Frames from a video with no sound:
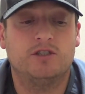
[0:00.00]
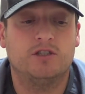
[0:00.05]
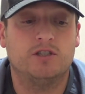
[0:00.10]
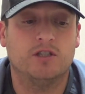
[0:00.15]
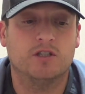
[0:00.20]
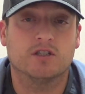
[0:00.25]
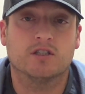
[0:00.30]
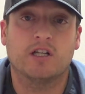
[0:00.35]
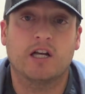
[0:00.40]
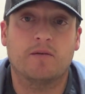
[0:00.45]

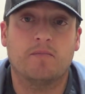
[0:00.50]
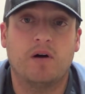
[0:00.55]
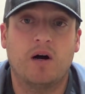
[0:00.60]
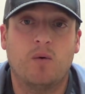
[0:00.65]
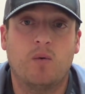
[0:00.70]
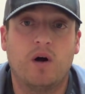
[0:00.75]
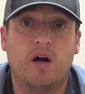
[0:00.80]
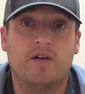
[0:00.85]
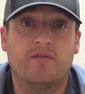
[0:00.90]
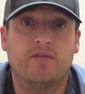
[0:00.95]
Just like
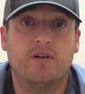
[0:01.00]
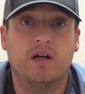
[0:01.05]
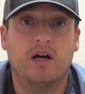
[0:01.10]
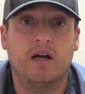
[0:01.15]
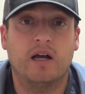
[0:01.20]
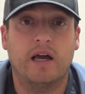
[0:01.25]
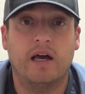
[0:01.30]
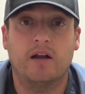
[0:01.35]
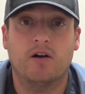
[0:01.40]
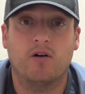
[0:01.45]
my wife and
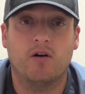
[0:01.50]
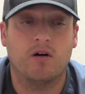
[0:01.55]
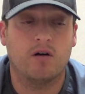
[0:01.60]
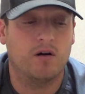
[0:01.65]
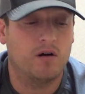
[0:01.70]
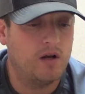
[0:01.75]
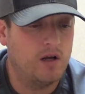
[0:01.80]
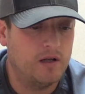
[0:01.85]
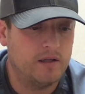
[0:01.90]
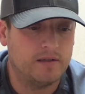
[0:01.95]
I had
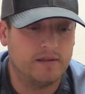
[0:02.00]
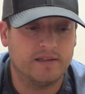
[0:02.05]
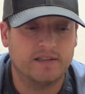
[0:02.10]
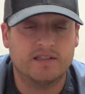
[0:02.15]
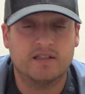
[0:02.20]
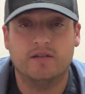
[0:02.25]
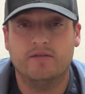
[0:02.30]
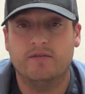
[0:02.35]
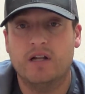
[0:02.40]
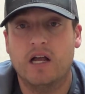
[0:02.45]
our
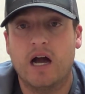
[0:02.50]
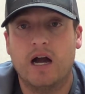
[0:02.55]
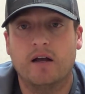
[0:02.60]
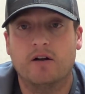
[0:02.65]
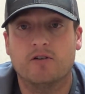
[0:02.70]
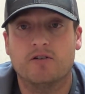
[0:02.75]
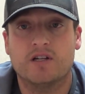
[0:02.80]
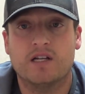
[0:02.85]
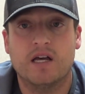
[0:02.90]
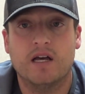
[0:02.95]
list of 9
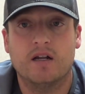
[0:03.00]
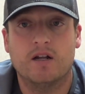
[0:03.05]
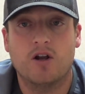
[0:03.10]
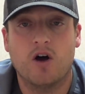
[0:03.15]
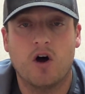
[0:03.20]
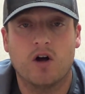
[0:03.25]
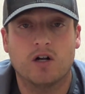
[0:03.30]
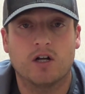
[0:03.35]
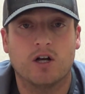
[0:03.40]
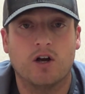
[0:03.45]
or 10
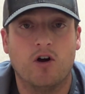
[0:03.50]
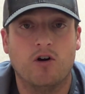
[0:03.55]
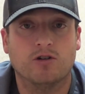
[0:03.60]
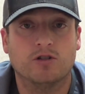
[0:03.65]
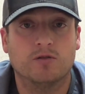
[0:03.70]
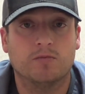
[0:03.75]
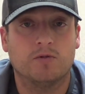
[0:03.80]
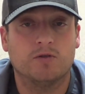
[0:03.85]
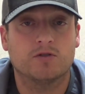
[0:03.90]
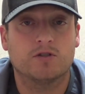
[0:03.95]

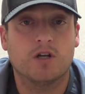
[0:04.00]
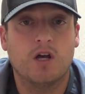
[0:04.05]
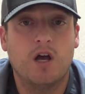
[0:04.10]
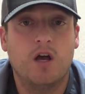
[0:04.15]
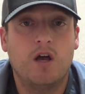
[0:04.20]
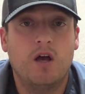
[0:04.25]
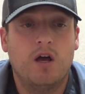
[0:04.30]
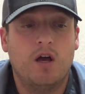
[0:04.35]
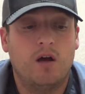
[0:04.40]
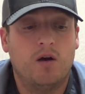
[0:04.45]
non-negotiables,
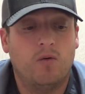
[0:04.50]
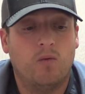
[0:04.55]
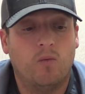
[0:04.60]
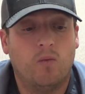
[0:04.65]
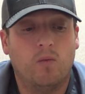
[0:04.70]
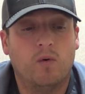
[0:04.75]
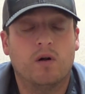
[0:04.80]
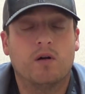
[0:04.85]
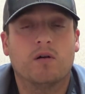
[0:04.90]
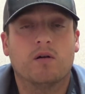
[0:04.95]

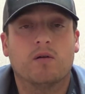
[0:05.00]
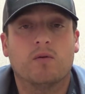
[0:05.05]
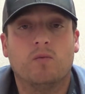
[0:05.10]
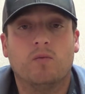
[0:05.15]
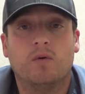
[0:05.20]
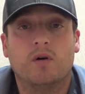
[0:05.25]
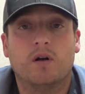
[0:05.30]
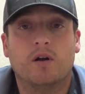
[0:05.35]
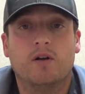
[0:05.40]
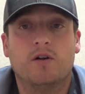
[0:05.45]
what
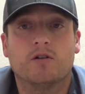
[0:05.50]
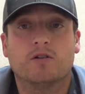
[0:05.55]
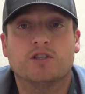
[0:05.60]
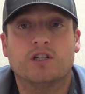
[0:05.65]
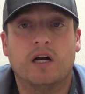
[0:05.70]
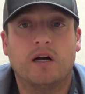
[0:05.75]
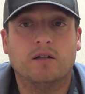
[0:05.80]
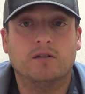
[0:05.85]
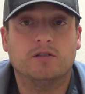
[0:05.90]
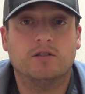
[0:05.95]
are your
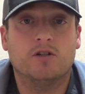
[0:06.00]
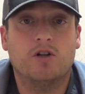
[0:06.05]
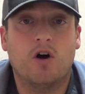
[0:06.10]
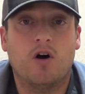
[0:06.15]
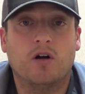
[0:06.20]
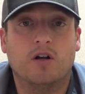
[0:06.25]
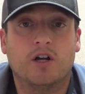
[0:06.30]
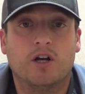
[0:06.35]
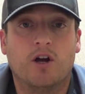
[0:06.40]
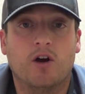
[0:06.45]
child's
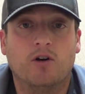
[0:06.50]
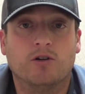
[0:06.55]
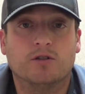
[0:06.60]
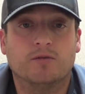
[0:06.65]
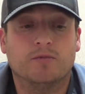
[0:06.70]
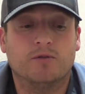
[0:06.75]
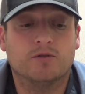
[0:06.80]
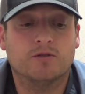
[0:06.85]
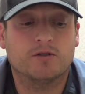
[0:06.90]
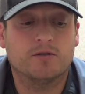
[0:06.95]

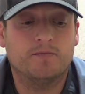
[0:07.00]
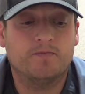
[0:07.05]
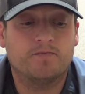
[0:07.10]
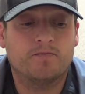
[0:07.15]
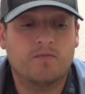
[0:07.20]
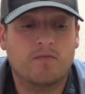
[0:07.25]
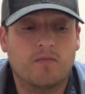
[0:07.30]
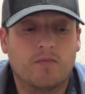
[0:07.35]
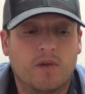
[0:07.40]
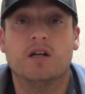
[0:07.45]
non-negotiables?
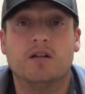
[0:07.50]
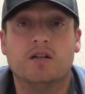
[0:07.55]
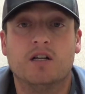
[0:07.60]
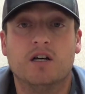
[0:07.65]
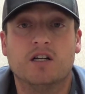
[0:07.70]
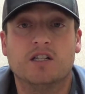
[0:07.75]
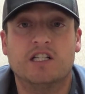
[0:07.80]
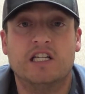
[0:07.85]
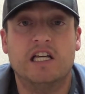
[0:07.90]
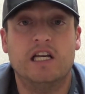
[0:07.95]

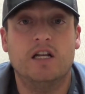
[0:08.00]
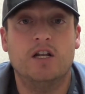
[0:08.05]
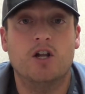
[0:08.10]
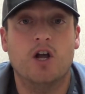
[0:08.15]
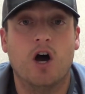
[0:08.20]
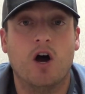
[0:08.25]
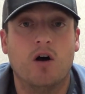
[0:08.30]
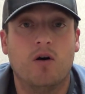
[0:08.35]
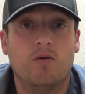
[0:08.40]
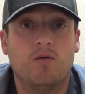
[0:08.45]
Does he
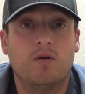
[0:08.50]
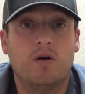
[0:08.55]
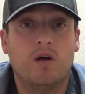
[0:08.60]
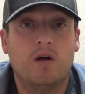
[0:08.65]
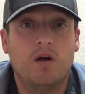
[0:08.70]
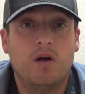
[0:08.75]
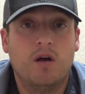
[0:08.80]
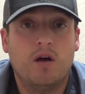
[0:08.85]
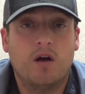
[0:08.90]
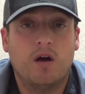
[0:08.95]
know?
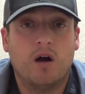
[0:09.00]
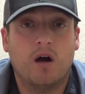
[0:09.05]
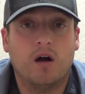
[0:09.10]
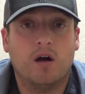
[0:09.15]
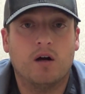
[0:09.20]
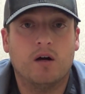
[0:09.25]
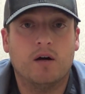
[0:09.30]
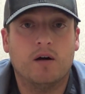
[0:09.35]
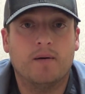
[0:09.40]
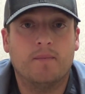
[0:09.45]

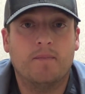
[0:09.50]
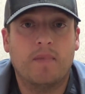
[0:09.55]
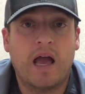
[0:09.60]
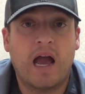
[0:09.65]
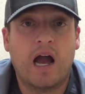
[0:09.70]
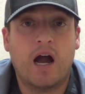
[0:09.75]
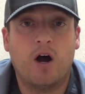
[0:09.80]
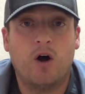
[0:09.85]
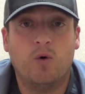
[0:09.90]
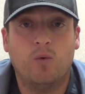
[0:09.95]

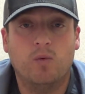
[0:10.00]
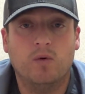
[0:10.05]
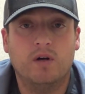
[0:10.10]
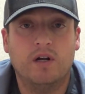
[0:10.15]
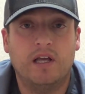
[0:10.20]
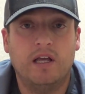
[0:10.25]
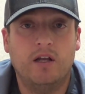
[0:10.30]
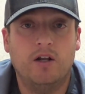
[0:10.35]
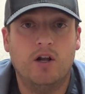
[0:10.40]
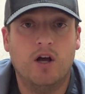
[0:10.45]
How
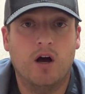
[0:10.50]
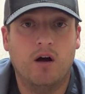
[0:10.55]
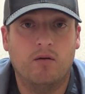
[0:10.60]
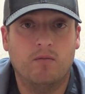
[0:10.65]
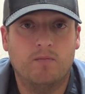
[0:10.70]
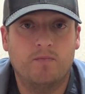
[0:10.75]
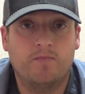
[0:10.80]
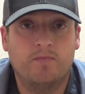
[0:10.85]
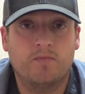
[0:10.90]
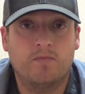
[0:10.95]
would he know?